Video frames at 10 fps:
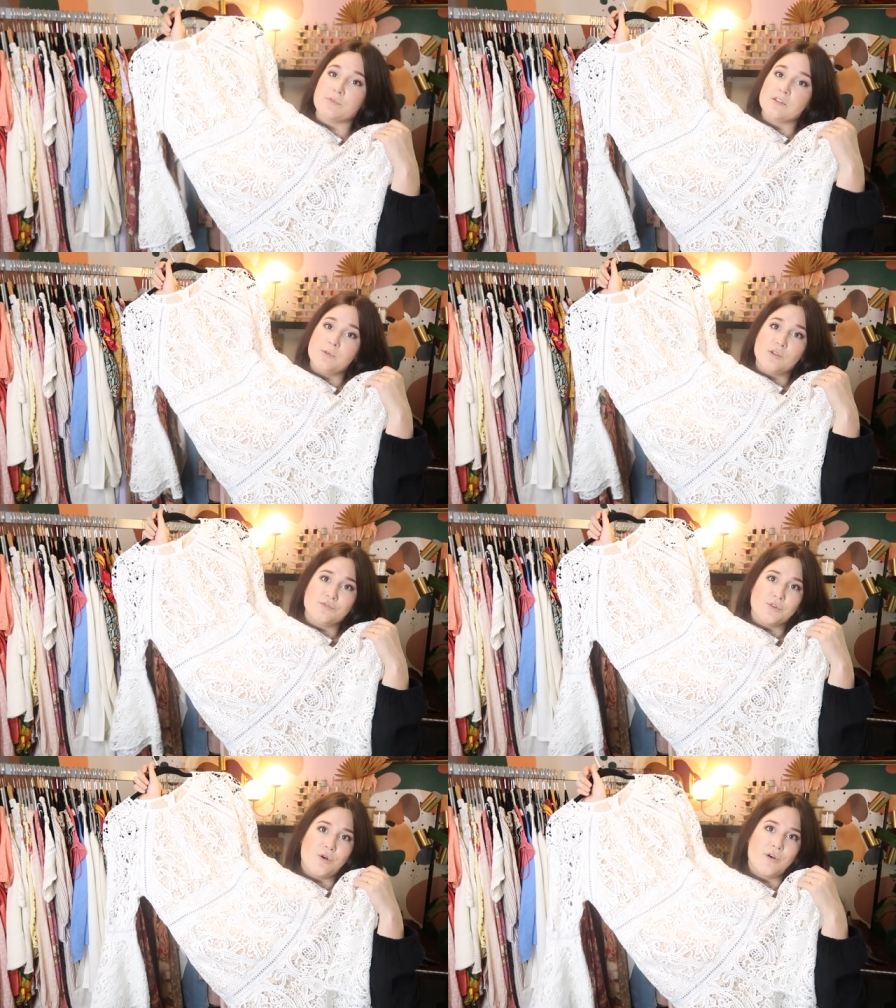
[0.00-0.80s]
really
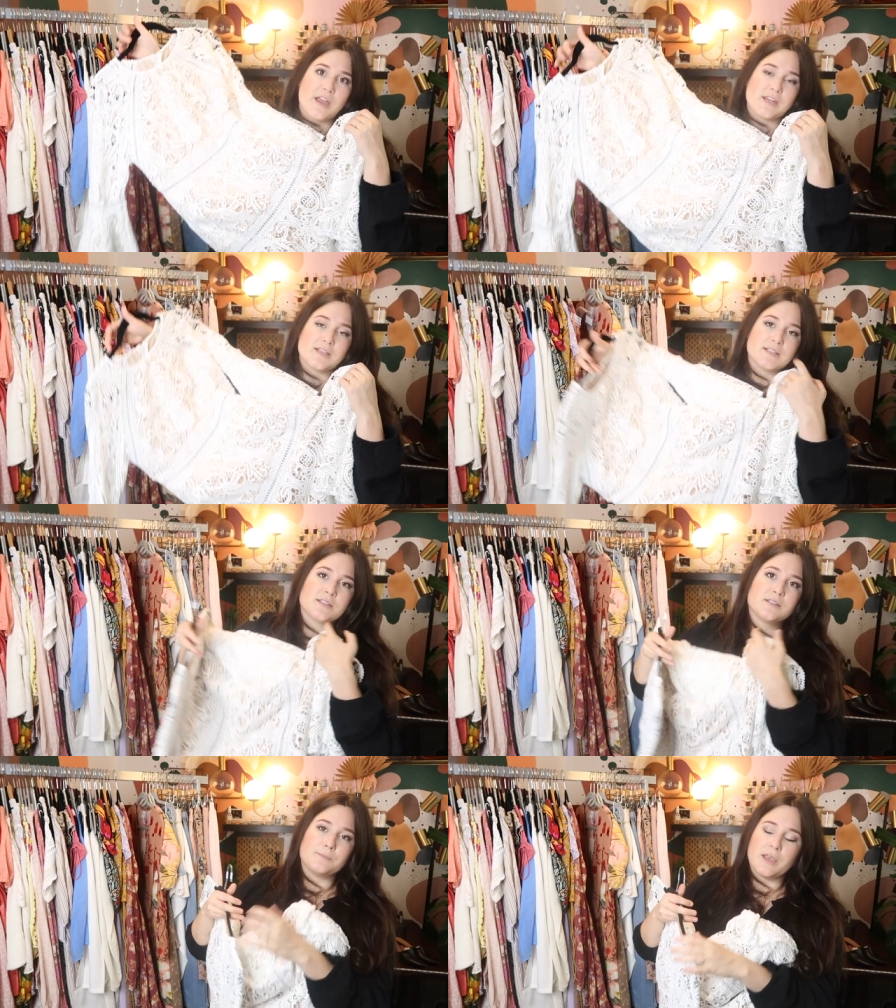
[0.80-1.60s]
beautiful and
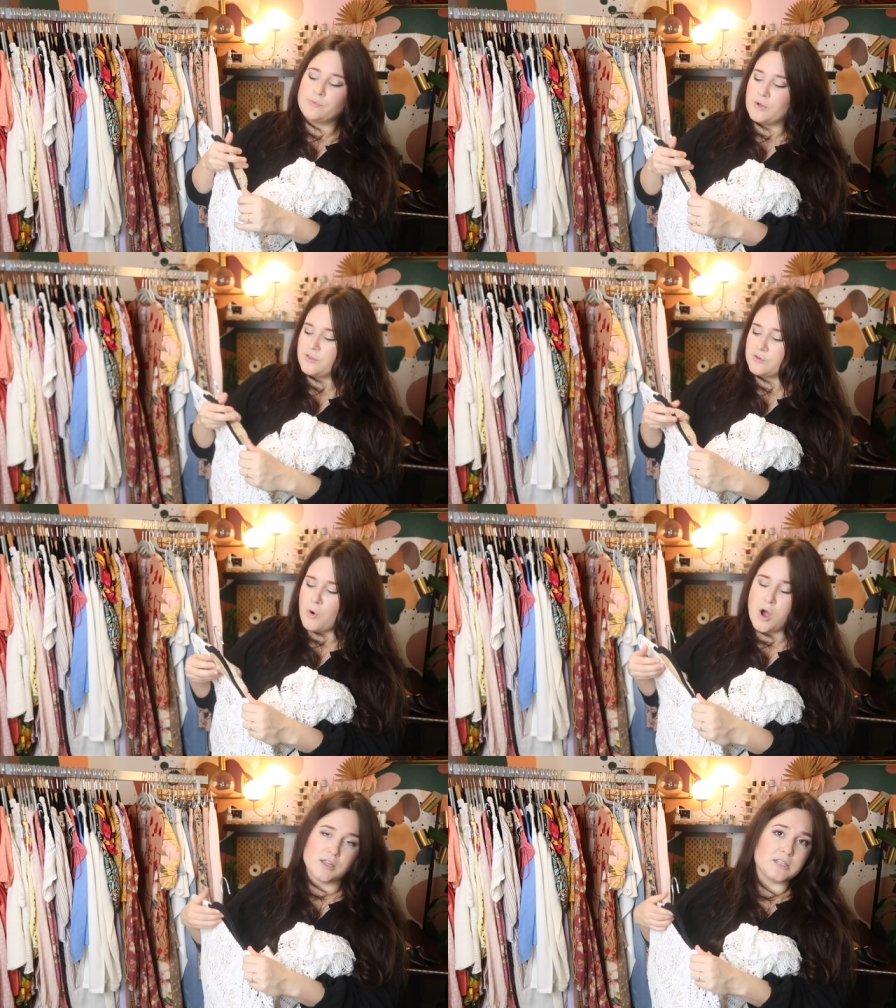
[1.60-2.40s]
is made with
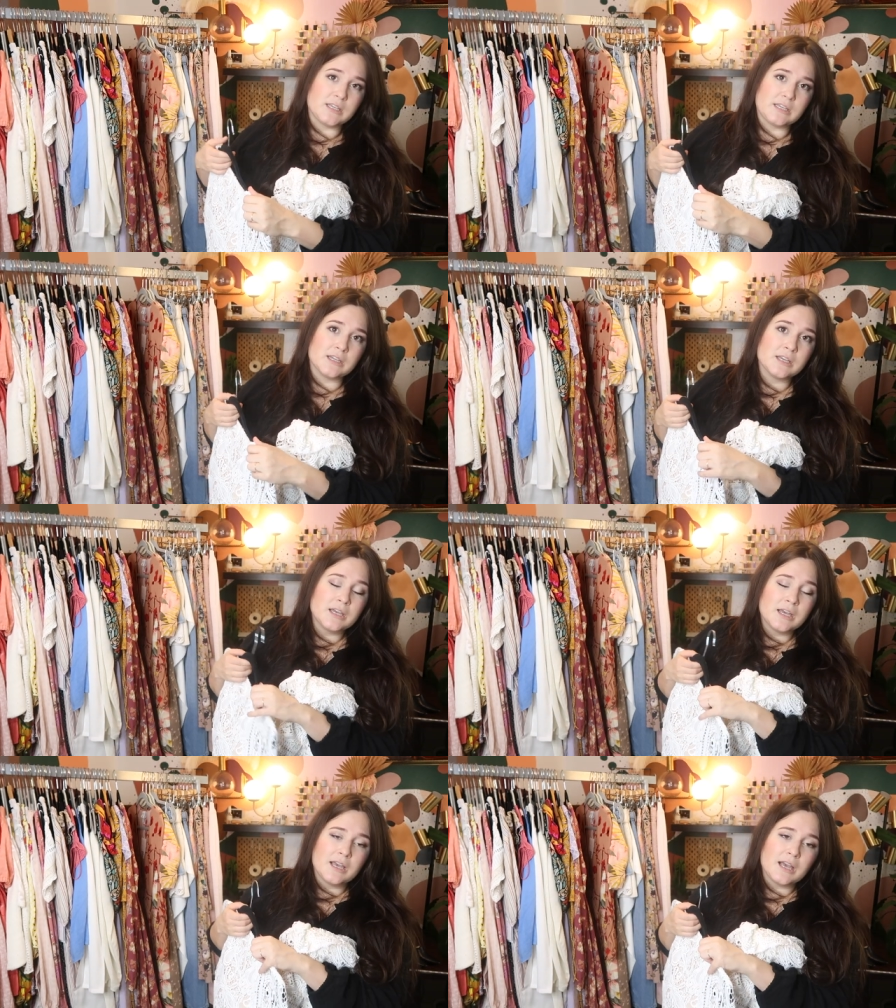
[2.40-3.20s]
quality
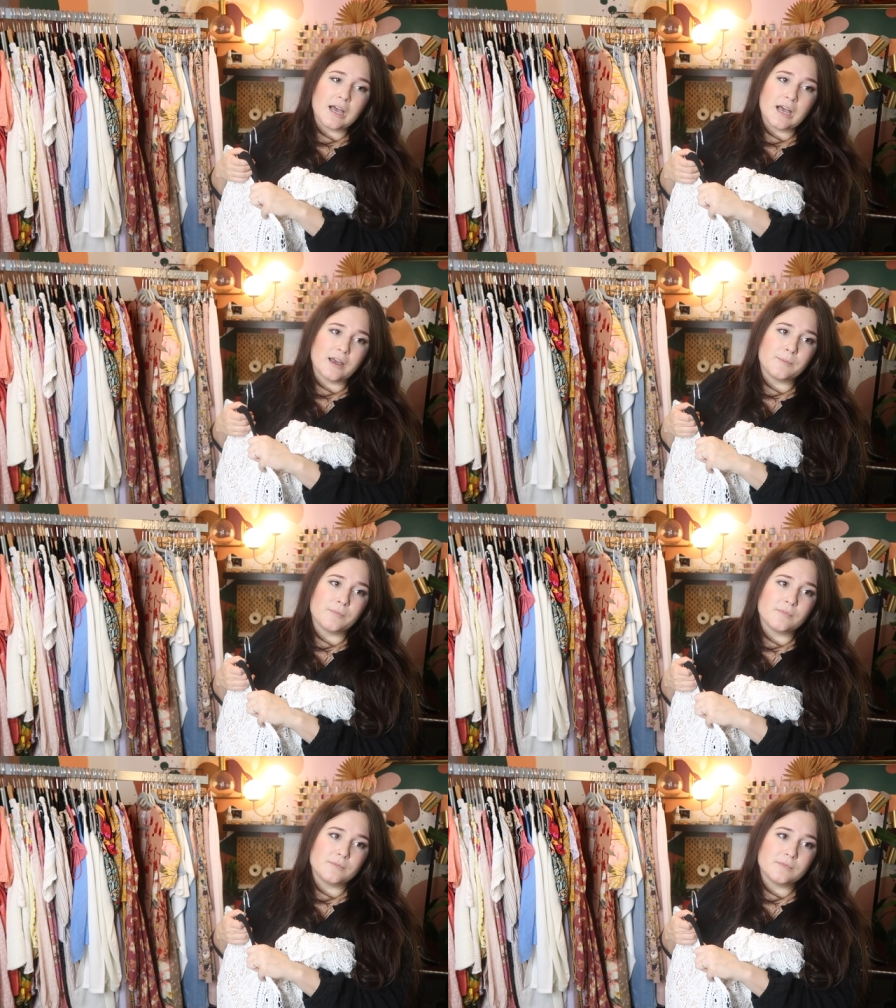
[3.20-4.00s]

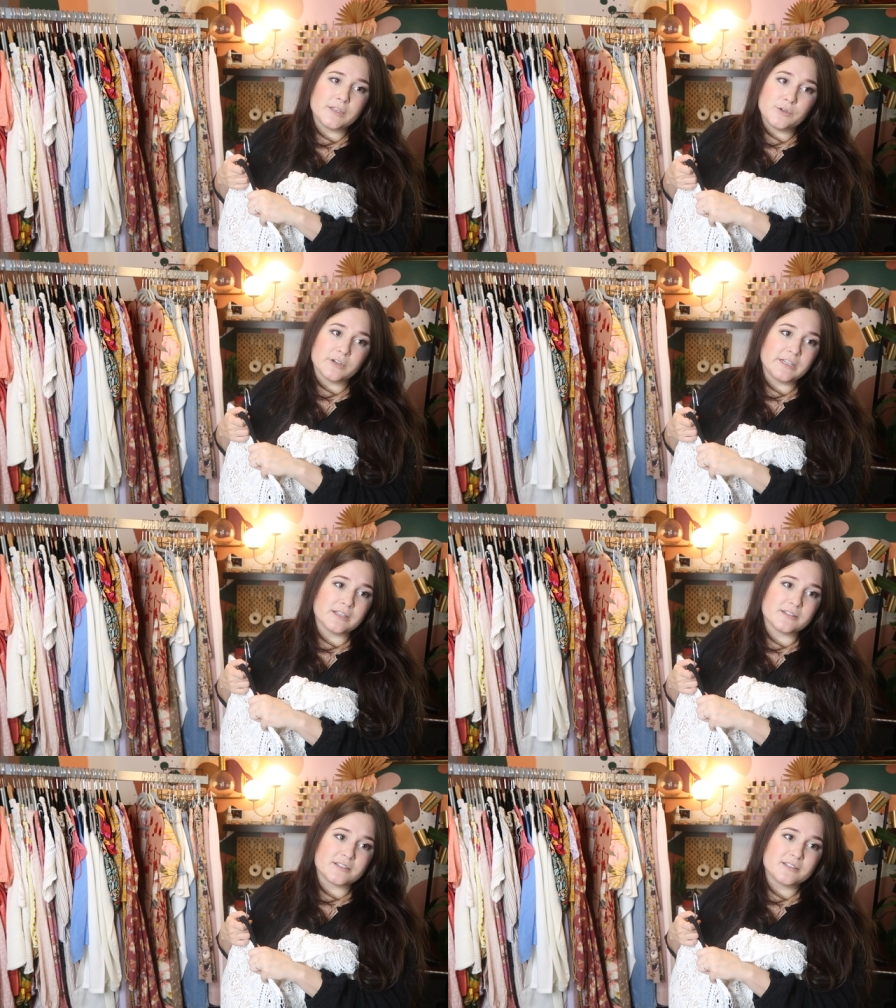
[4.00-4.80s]
um,
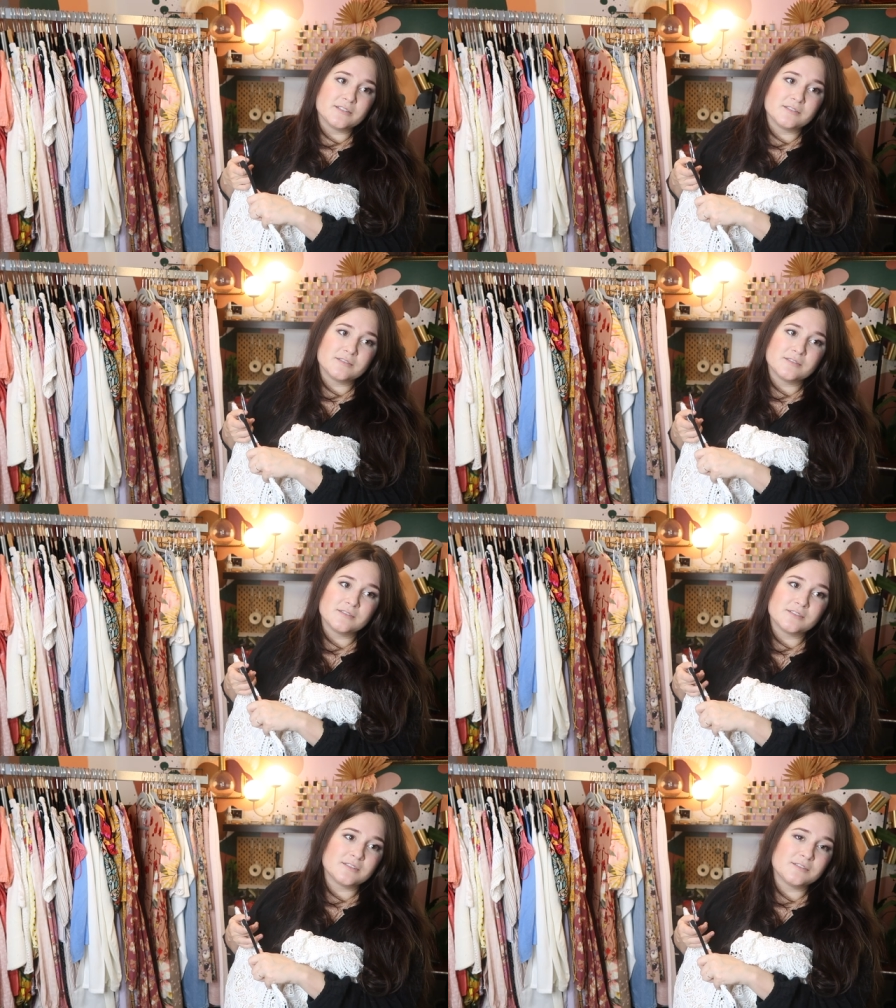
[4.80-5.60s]
ingredients,
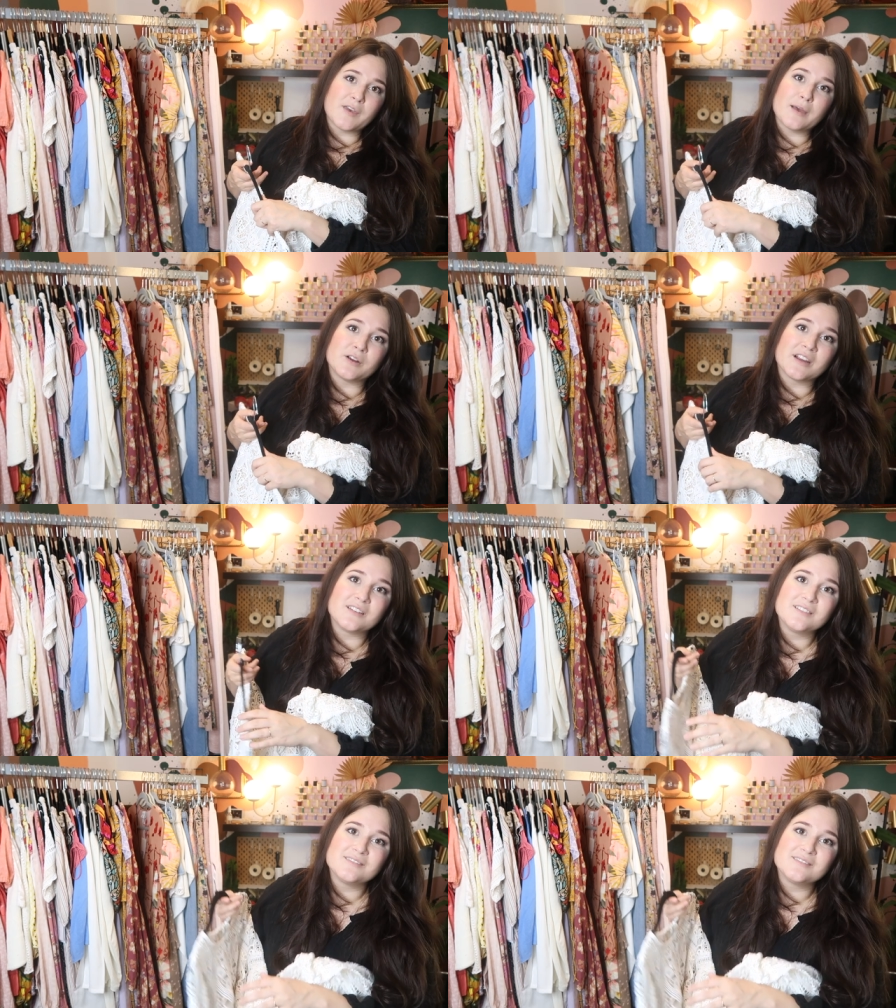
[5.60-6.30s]
fabric.